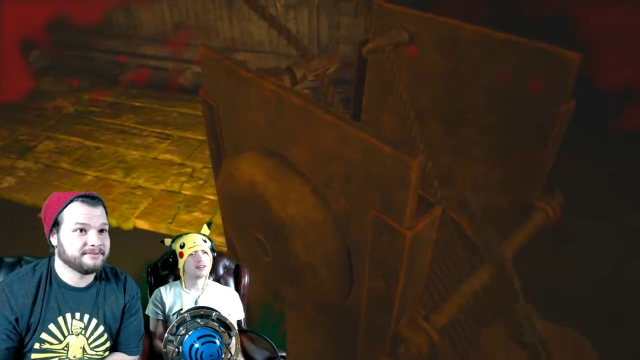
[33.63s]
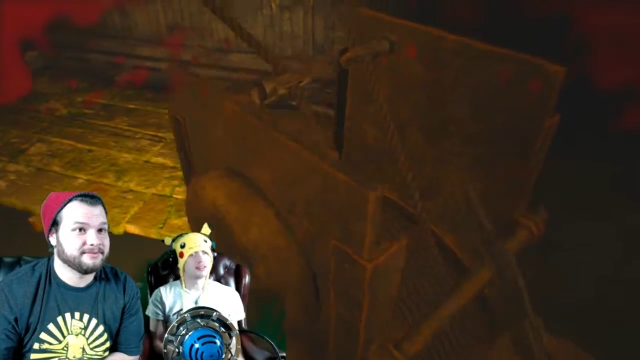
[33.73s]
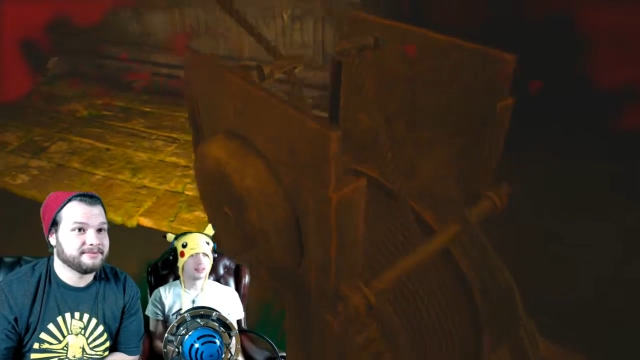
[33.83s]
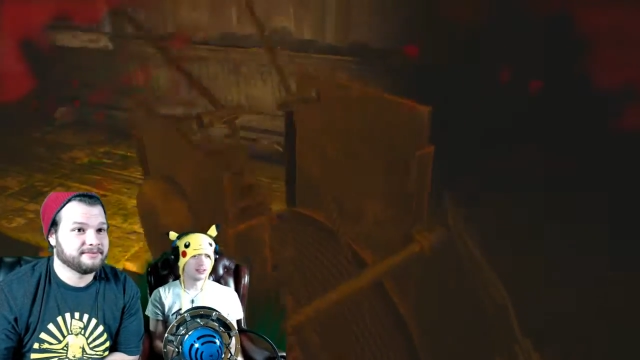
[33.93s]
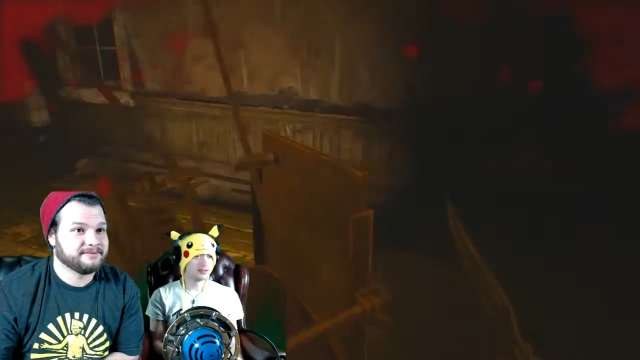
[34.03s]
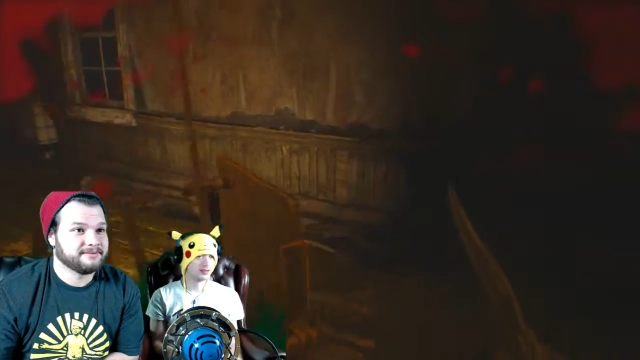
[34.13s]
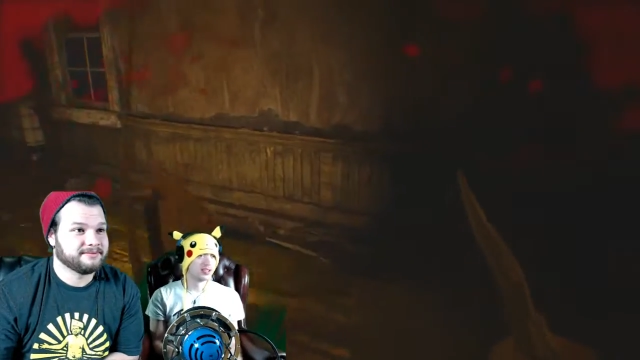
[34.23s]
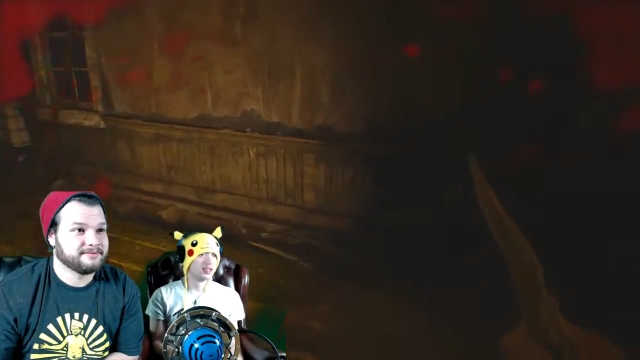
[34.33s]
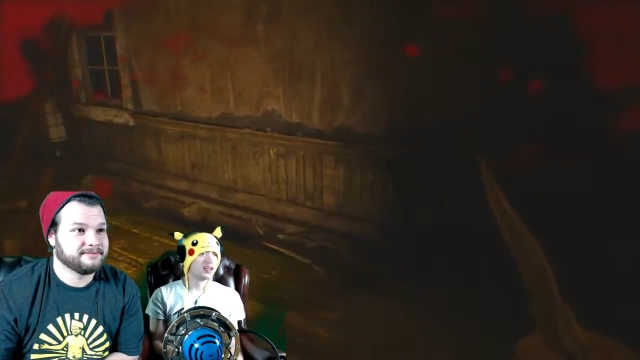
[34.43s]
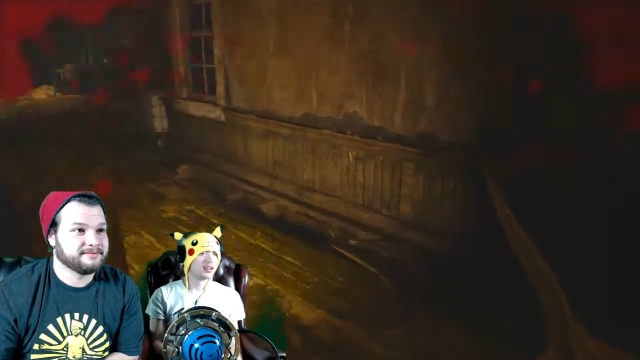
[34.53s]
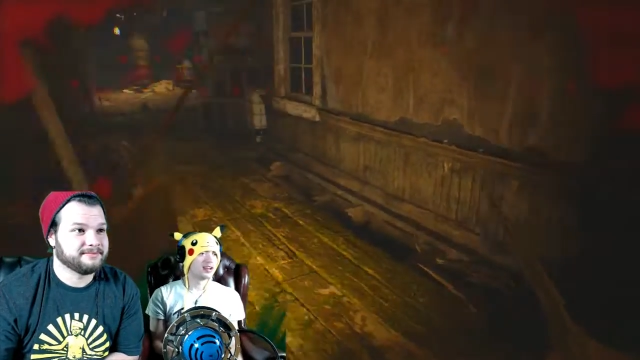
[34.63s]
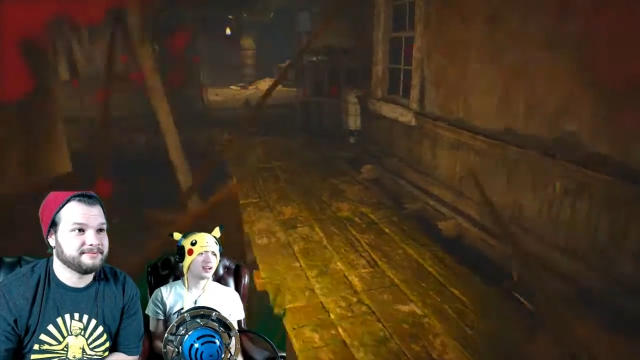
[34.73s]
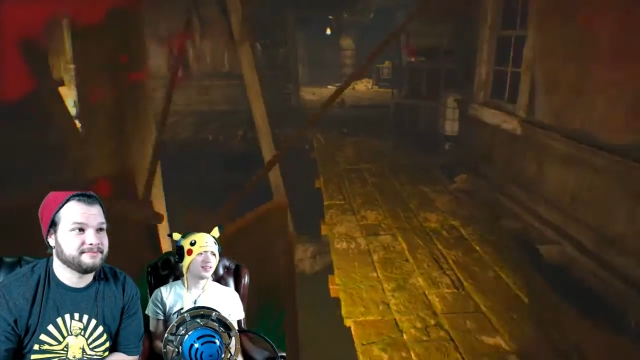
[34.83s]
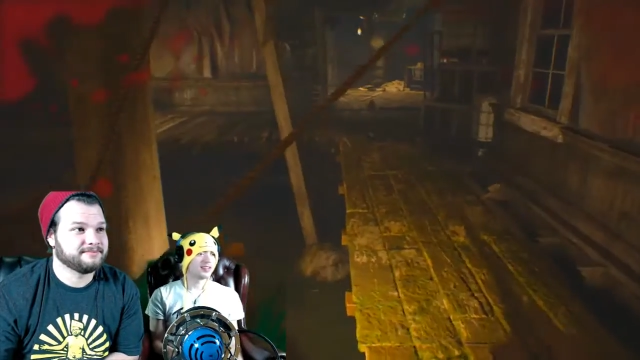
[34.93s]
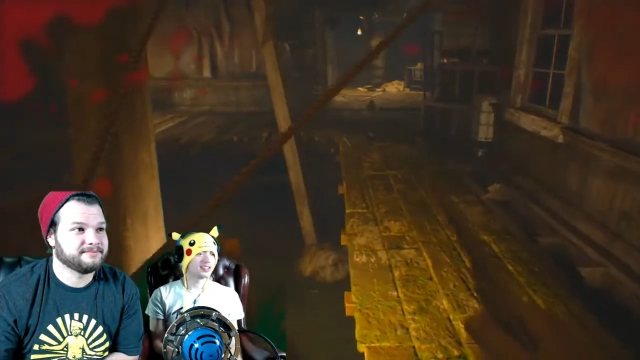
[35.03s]
You do. They have
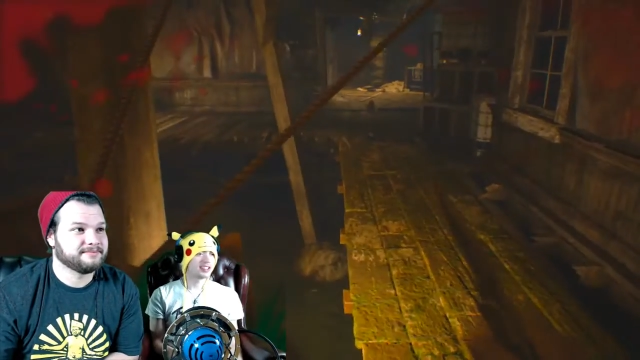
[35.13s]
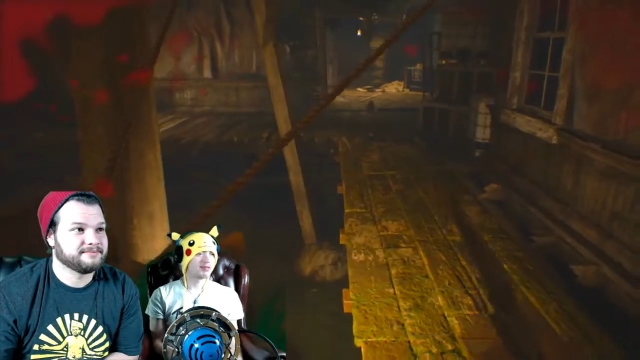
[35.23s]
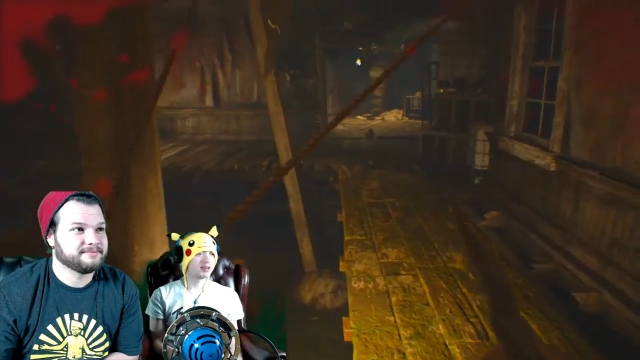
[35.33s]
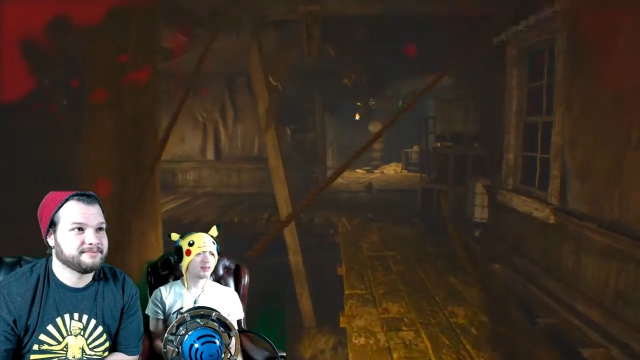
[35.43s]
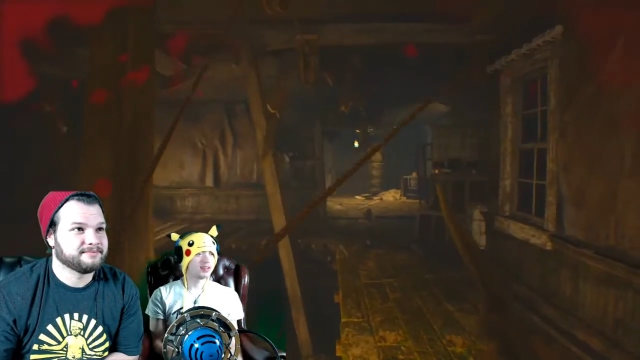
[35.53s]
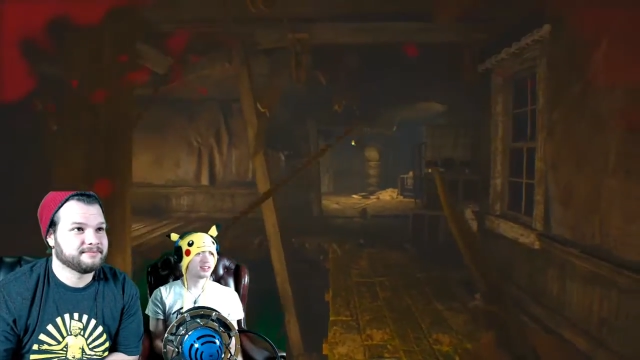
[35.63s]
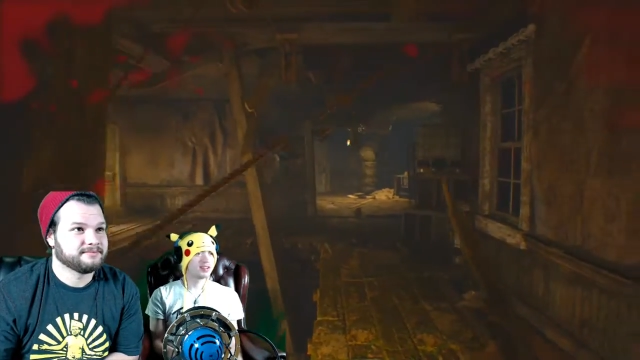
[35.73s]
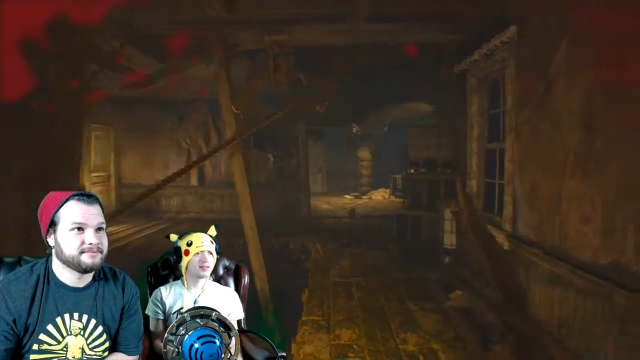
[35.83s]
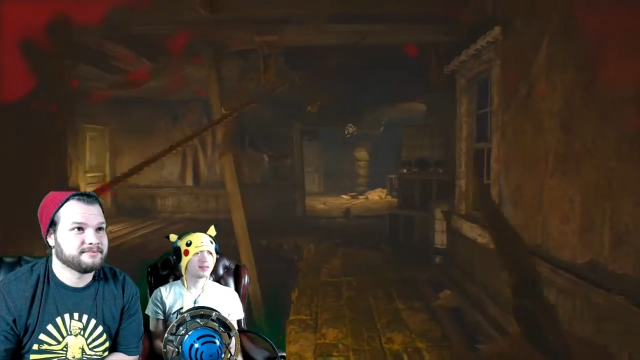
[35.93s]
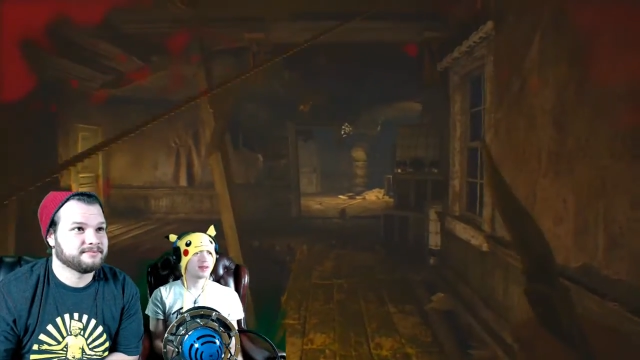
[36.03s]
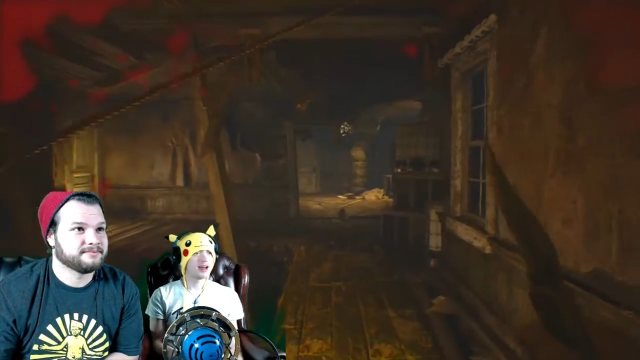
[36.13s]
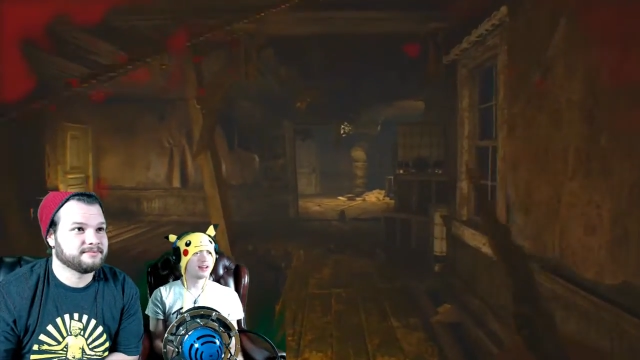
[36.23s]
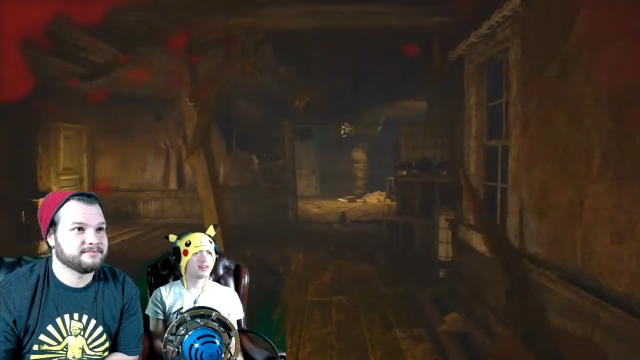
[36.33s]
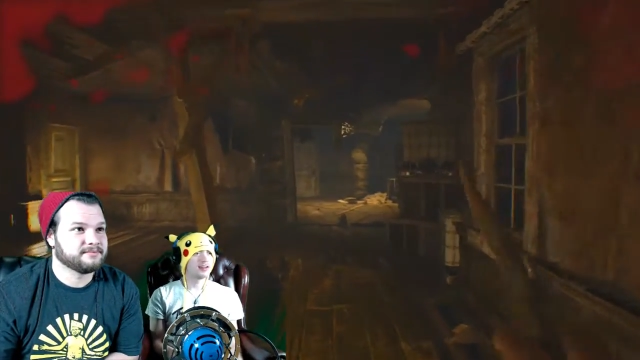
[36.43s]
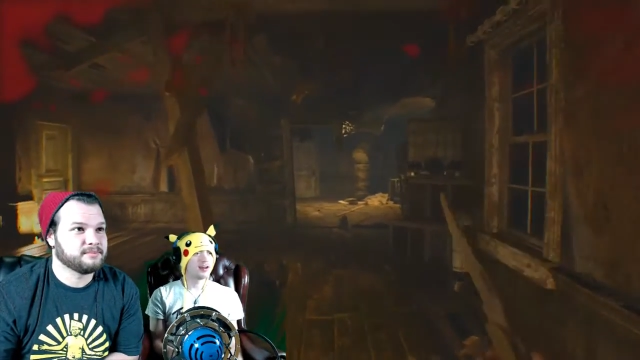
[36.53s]
uh, stepped their place up from that...
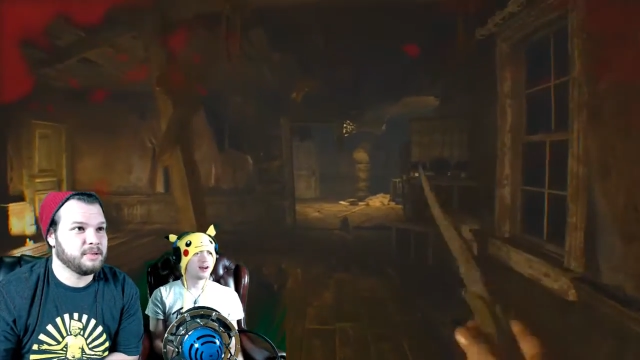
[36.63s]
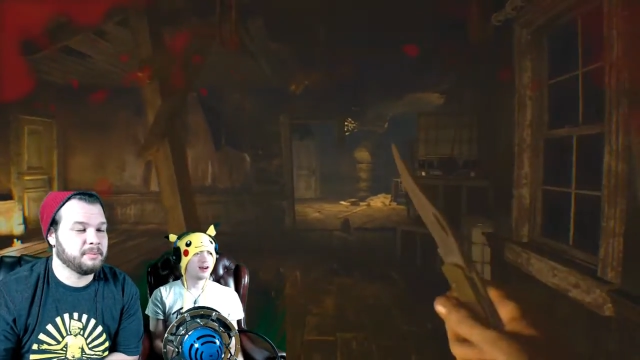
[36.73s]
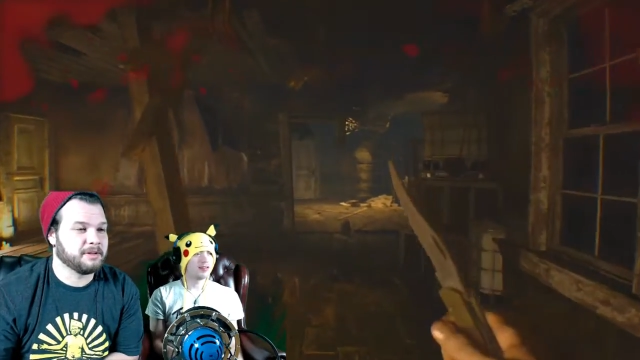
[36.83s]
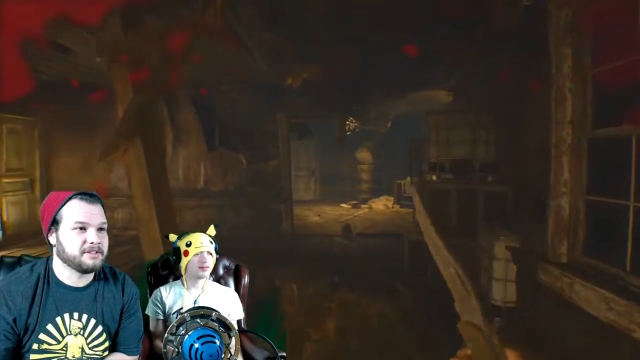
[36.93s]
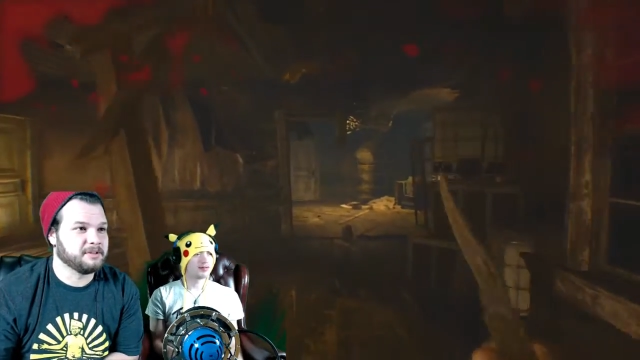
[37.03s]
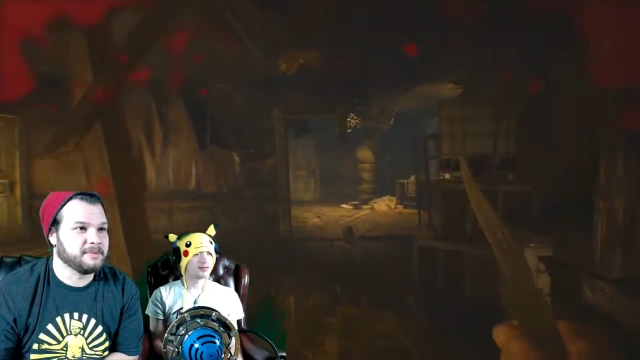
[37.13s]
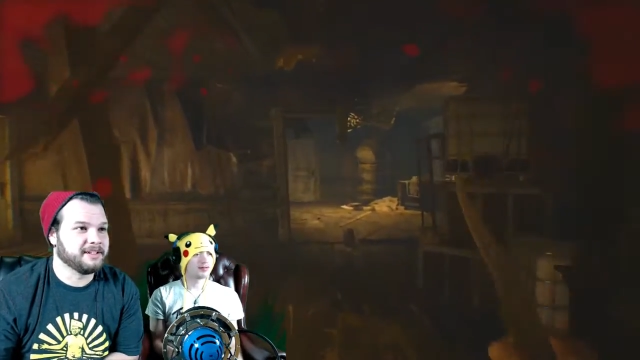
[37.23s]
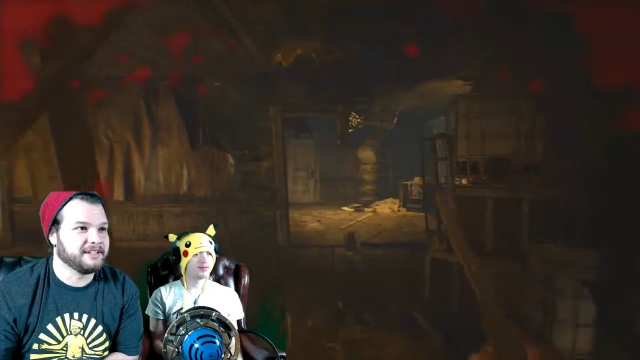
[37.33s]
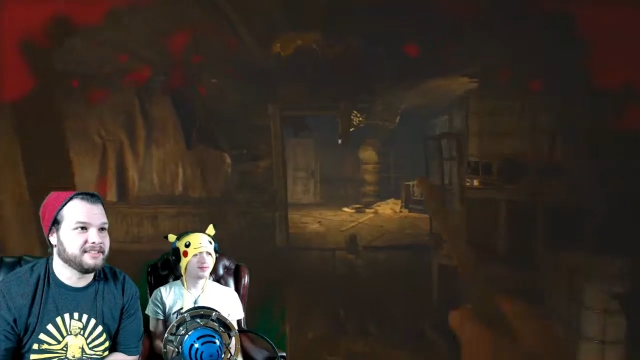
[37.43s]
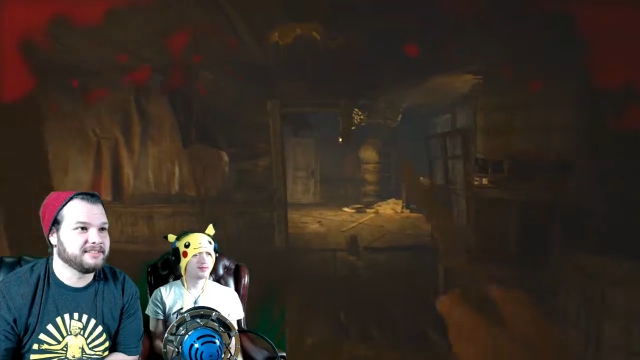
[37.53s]
Uh, public domain.